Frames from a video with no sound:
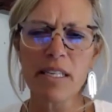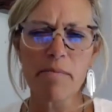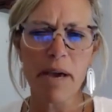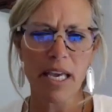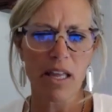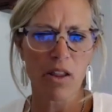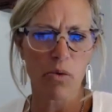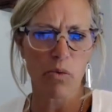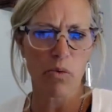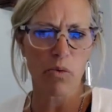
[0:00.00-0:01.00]
things that might
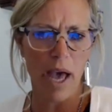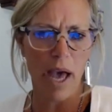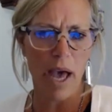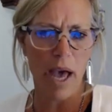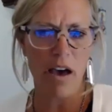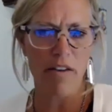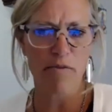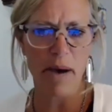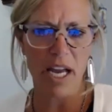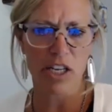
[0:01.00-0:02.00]
get in the way
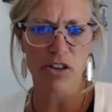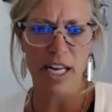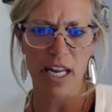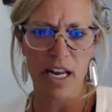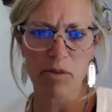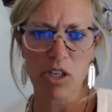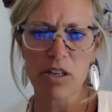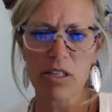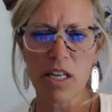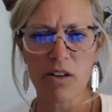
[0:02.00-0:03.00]
of potty training.
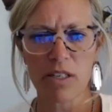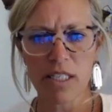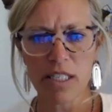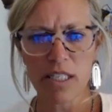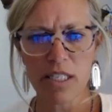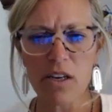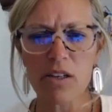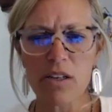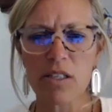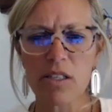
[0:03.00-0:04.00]
I'm sure there's other
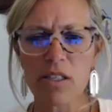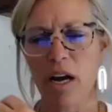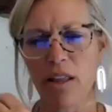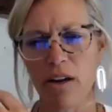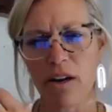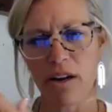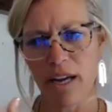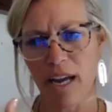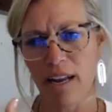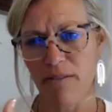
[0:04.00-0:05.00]
skills or
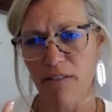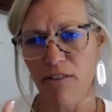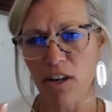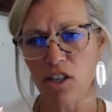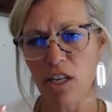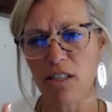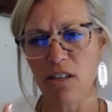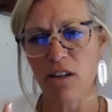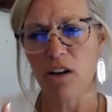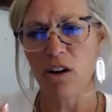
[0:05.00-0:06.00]
other kind of like
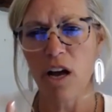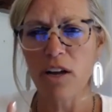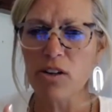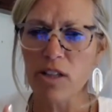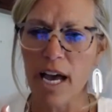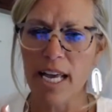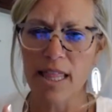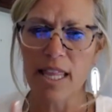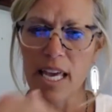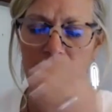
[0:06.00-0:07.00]
functions or
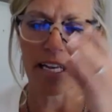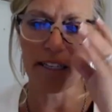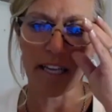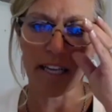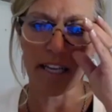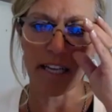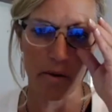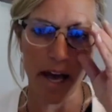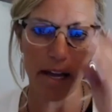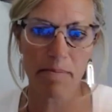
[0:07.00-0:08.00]
underlying things that
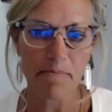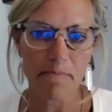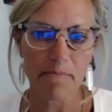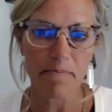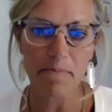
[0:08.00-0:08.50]
get in the way.